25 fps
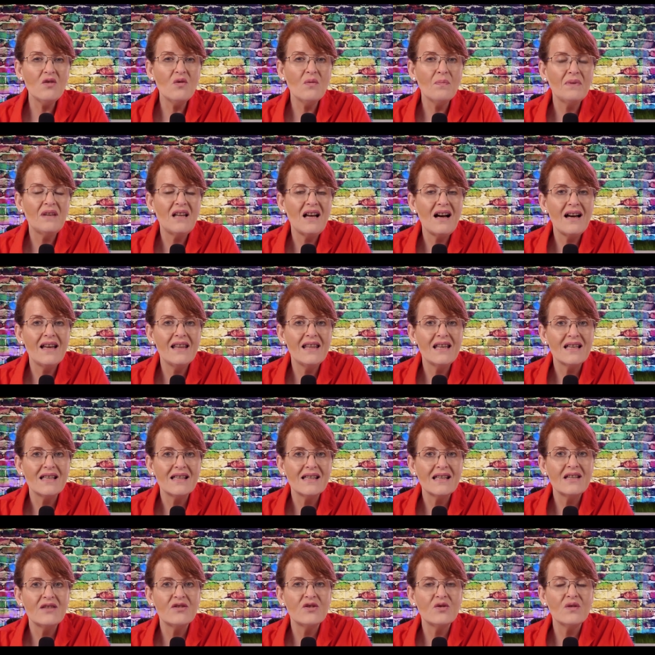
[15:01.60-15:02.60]
apply
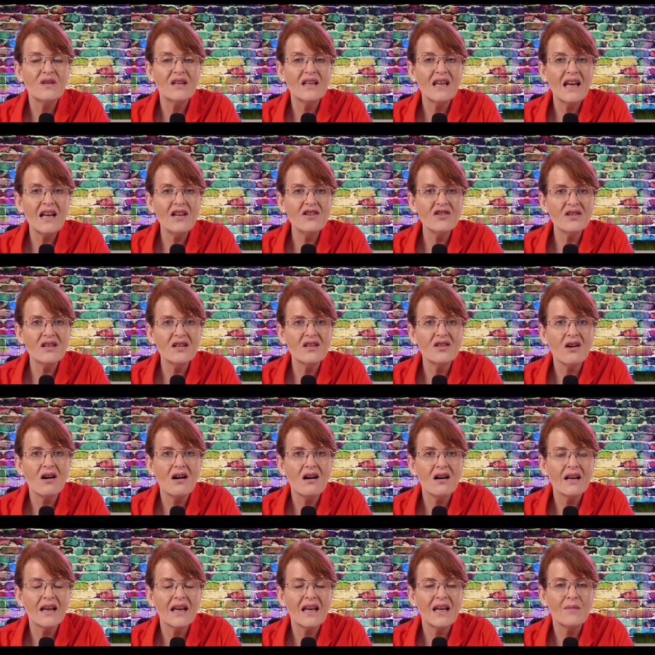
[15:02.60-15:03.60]
this is to engage the
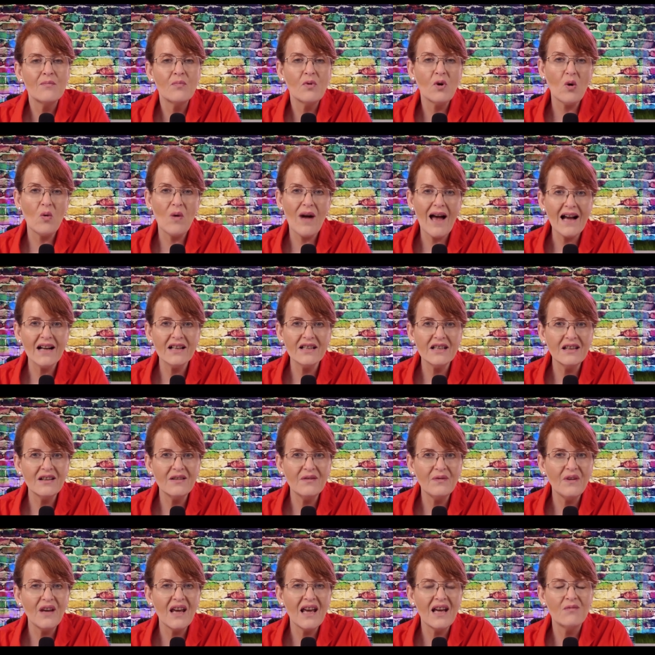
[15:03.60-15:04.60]
dog in
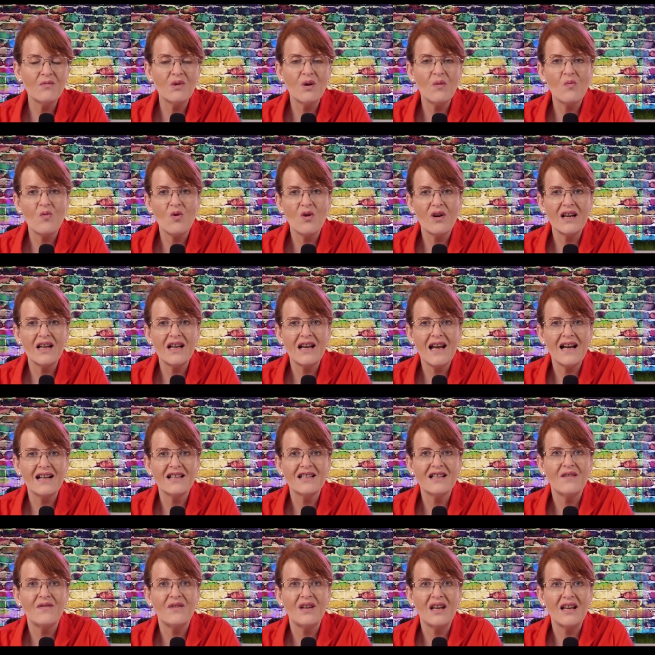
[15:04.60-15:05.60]
proactive and rewarding
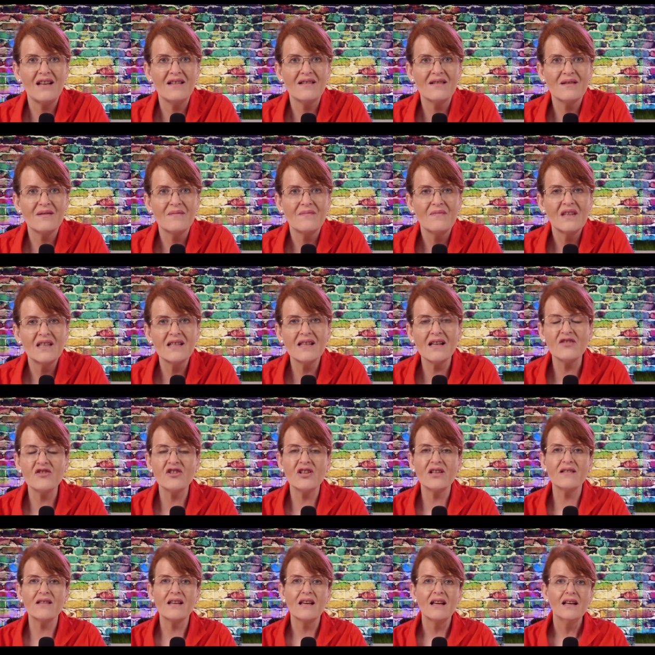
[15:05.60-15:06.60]
activities, such
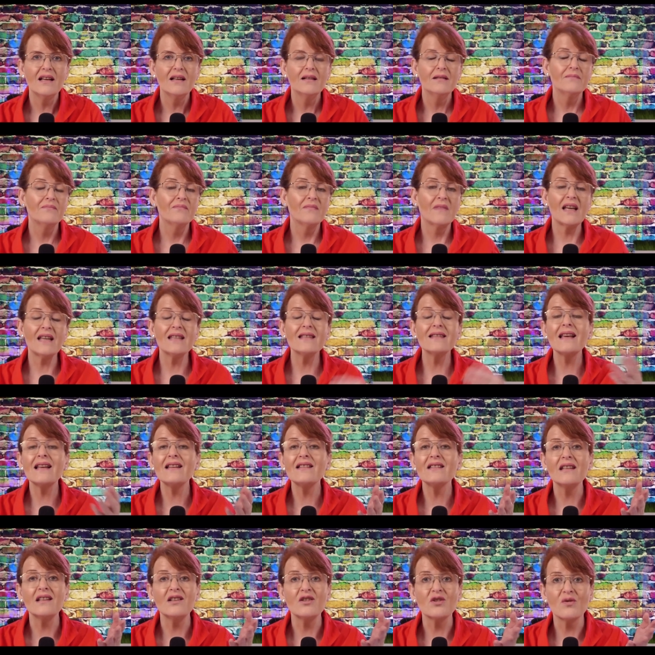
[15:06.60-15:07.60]
as a
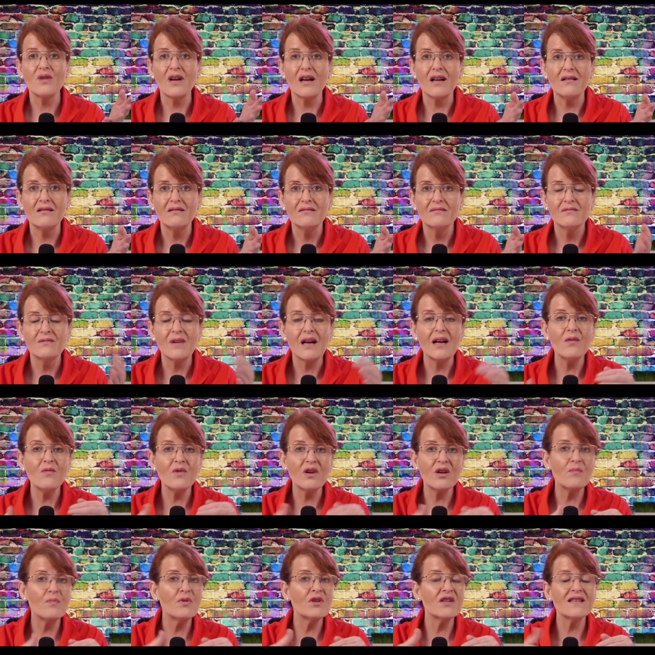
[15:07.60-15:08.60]
scenting trail, right? Where
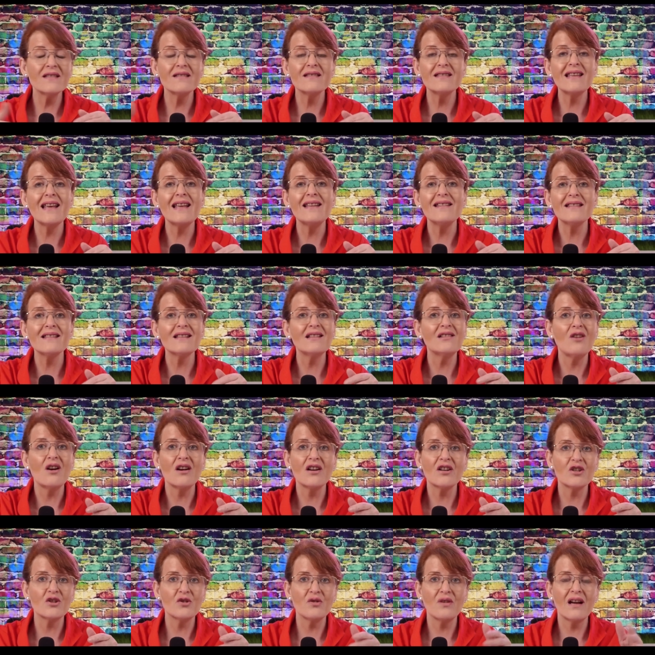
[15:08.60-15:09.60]
you put scents
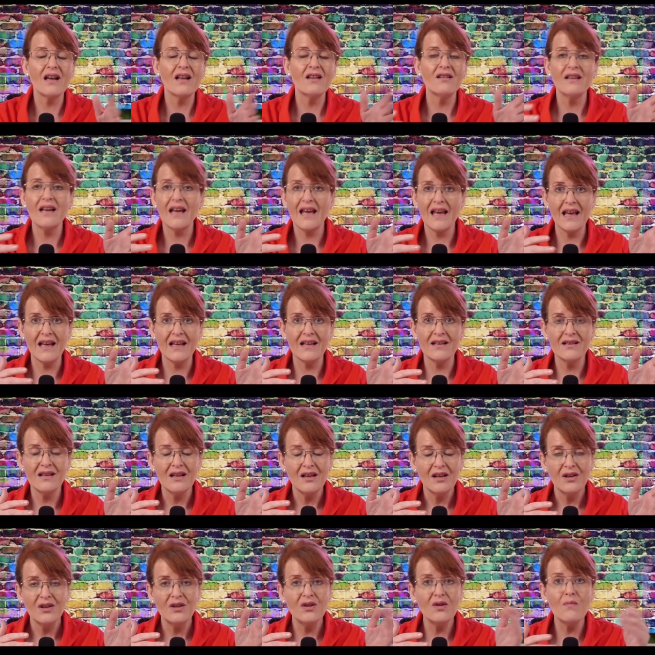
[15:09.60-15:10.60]
along a trail and
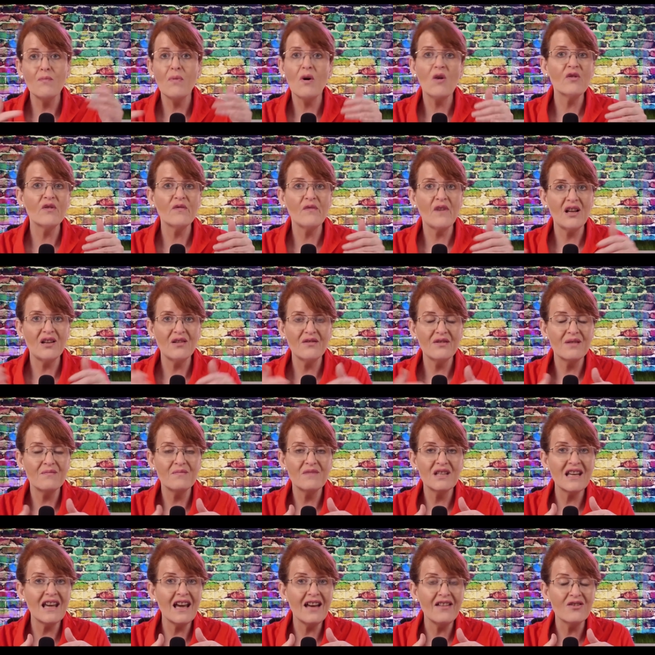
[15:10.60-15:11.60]
you both follow them
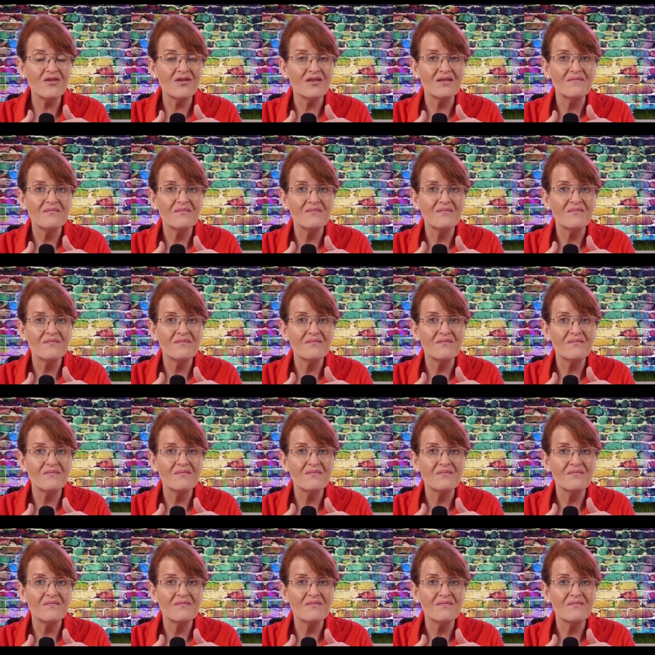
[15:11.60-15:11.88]
together.